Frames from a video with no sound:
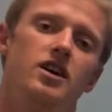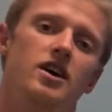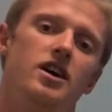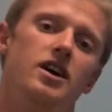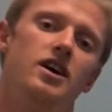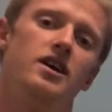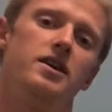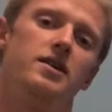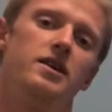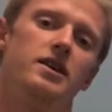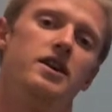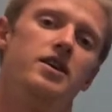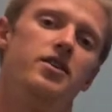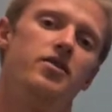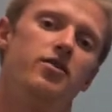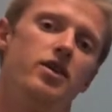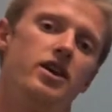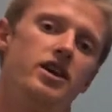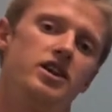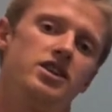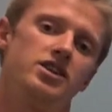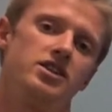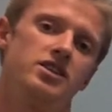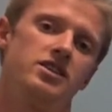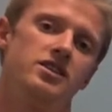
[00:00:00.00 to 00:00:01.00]

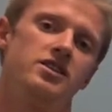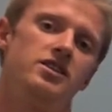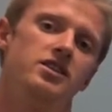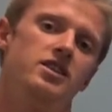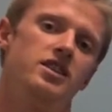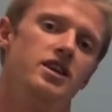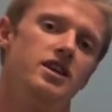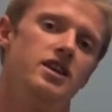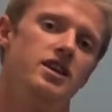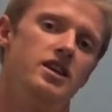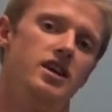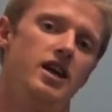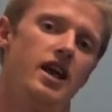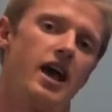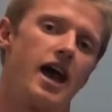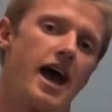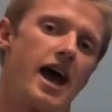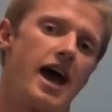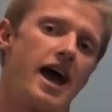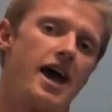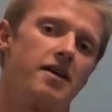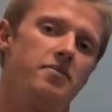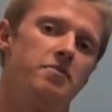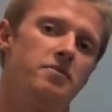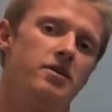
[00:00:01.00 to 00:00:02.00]
iteration, the
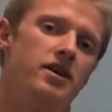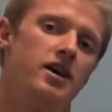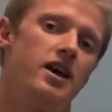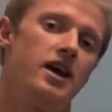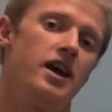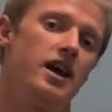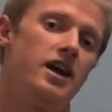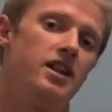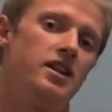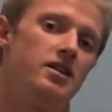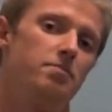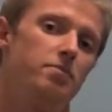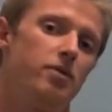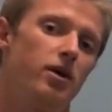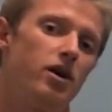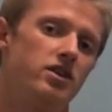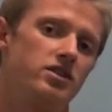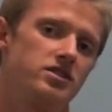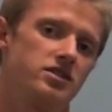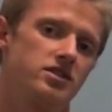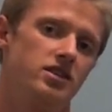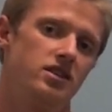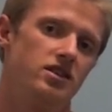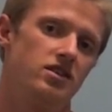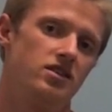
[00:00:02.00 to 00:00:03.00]
AGMA and the
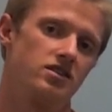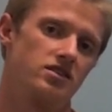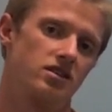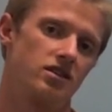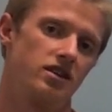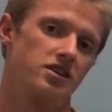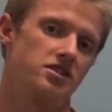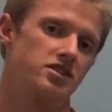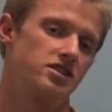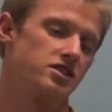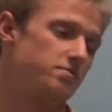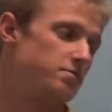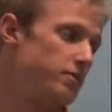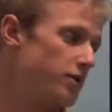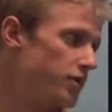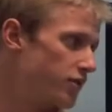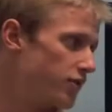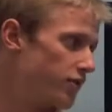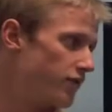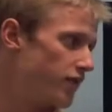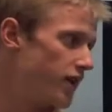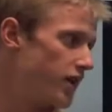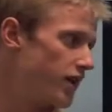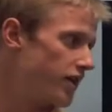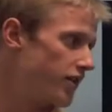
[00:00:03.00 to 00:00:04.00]
Boston Gear selections
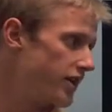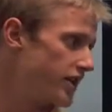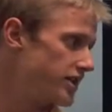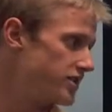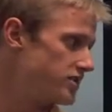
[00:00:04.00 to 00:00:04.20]
both failed.